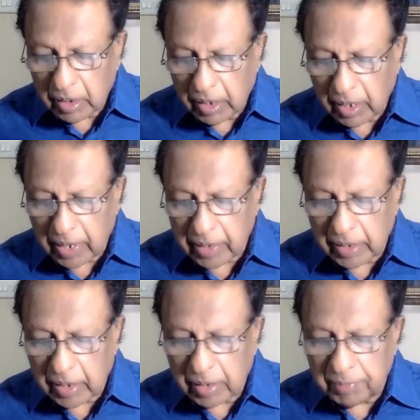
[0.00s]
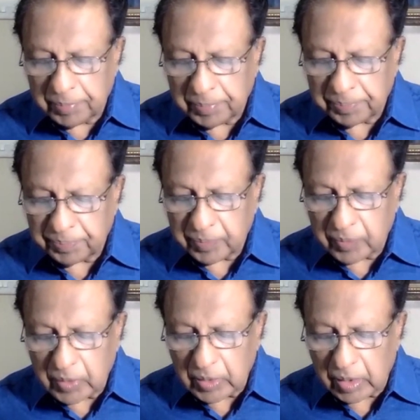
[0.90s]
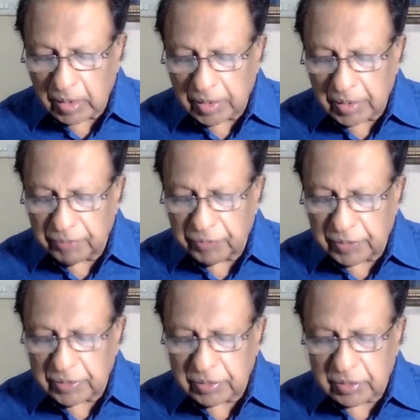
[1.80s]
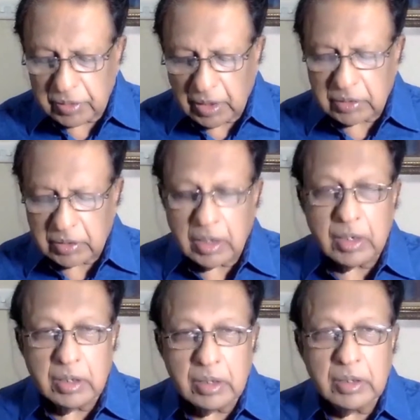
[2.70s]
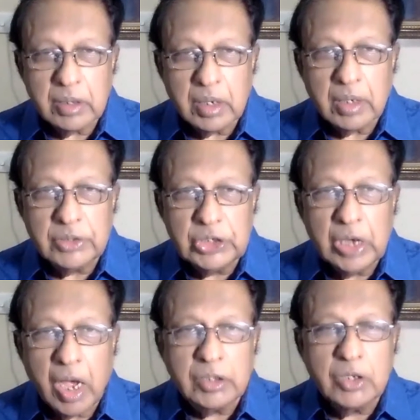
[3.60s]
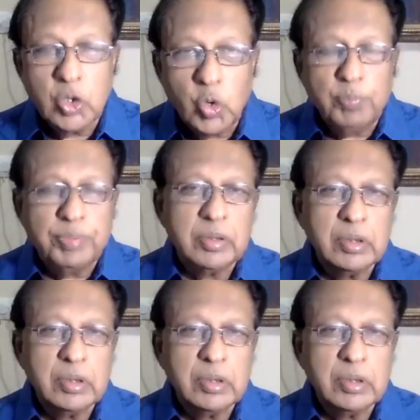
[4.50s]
and um, uh, if it is just a, a jihad group